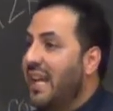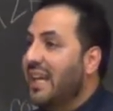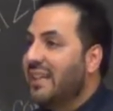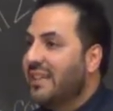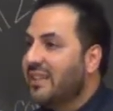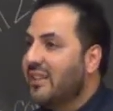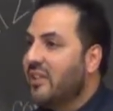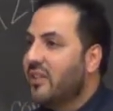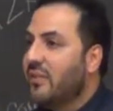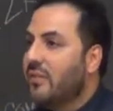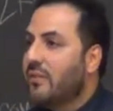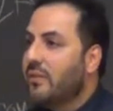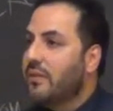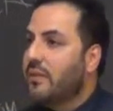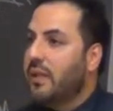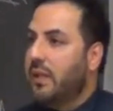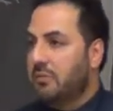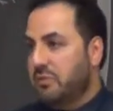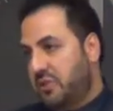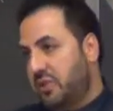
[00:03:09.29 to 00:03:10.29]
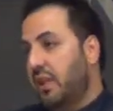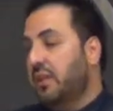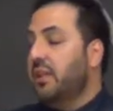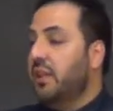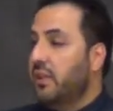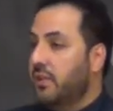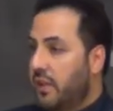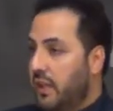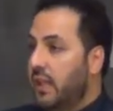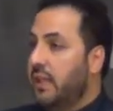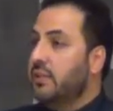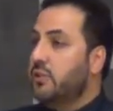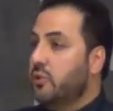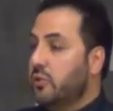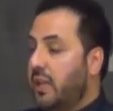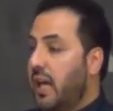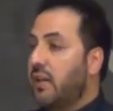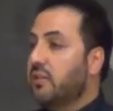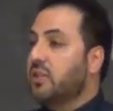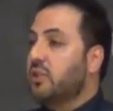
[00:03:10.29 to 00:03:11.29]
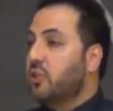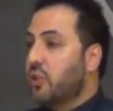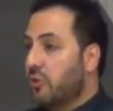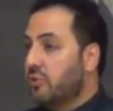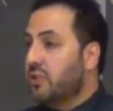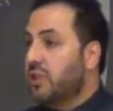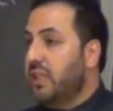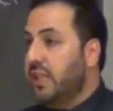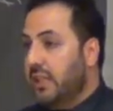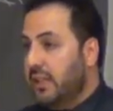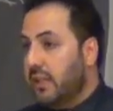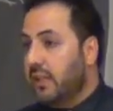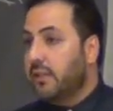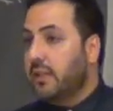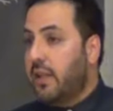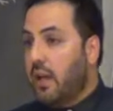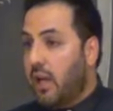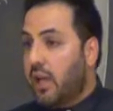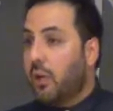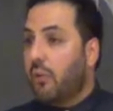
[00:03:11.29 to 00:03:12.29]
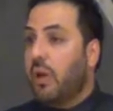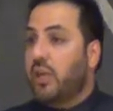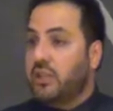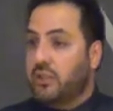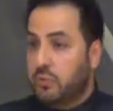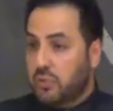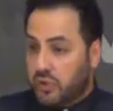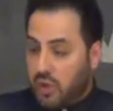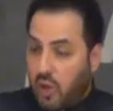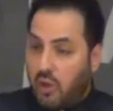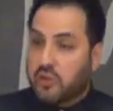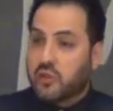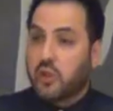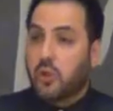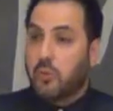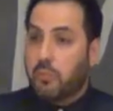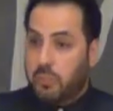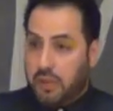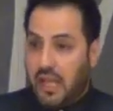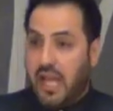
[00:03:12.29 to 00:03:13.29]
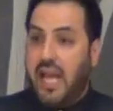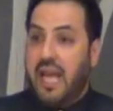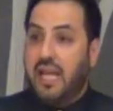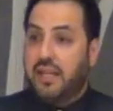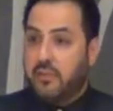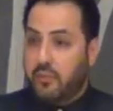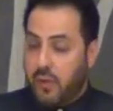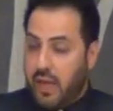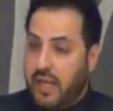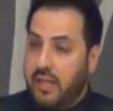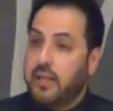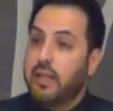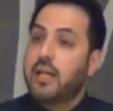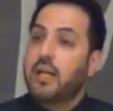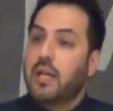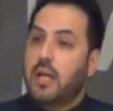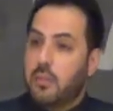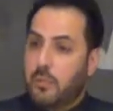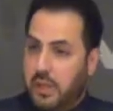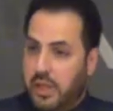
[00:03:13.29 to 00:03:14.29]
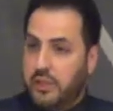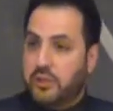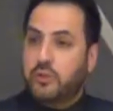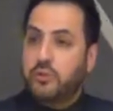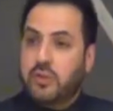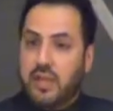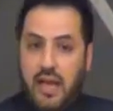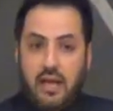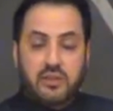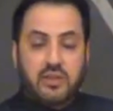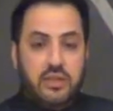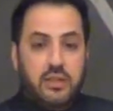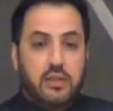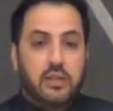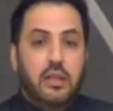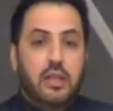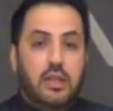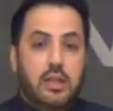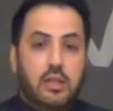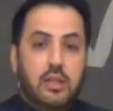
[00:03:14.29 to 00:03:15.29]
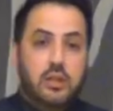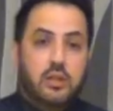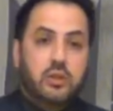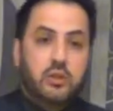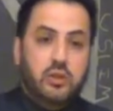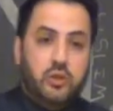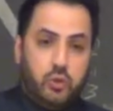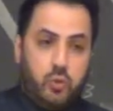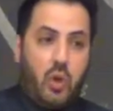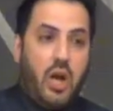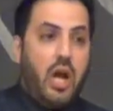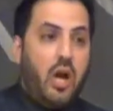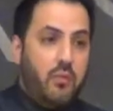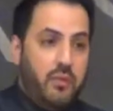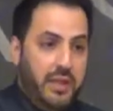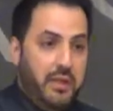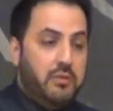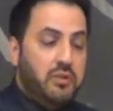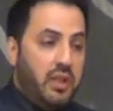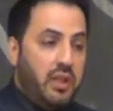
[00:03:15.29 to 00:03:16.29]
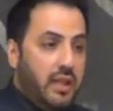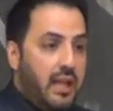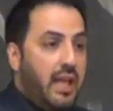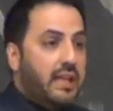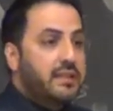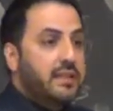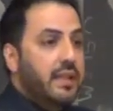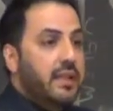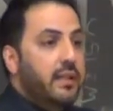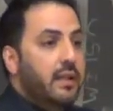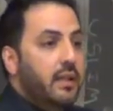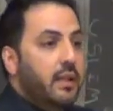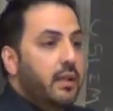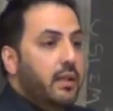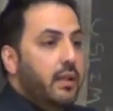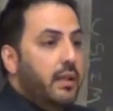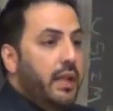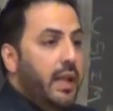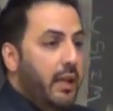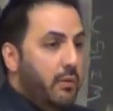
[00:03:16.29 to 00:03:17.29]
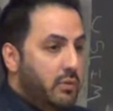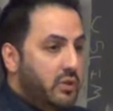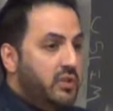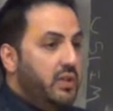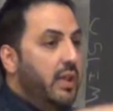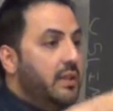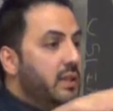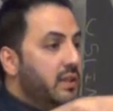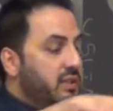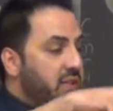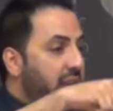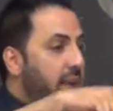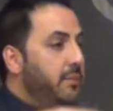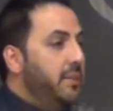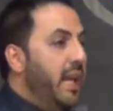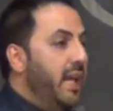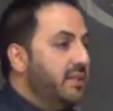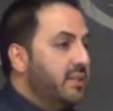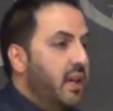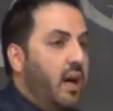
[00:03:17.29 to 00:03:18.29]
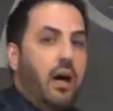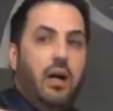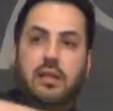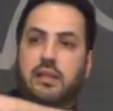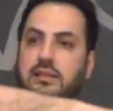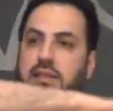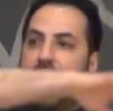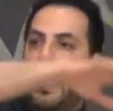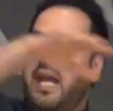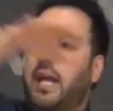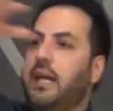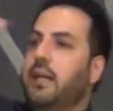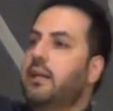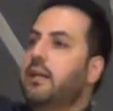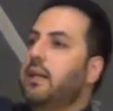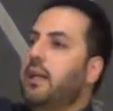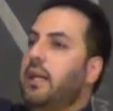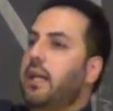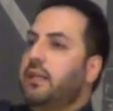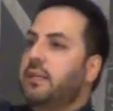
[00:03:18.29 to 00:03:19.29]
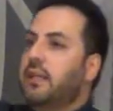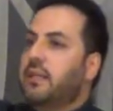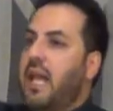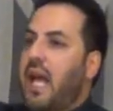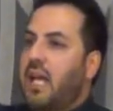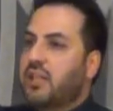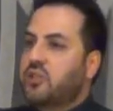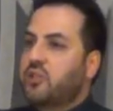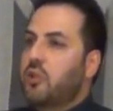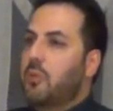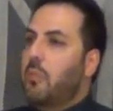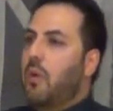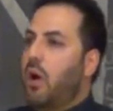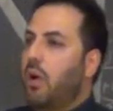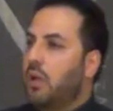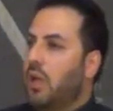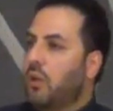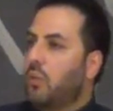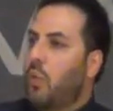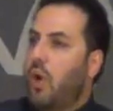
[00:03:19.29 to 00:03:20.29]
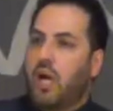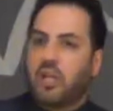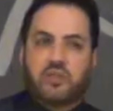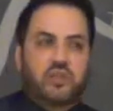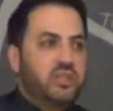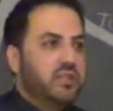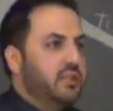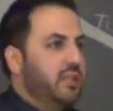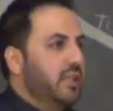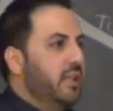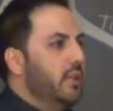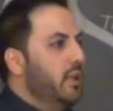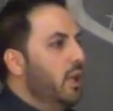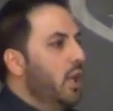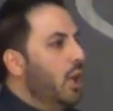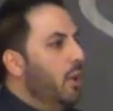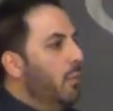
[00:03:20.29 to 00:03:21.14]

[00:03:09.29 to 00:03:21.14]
It was done in 2013, the inauguration was also planned, right? But in 2012, when he was elected, it was done the same day as the holiday in the National Mall on Washington.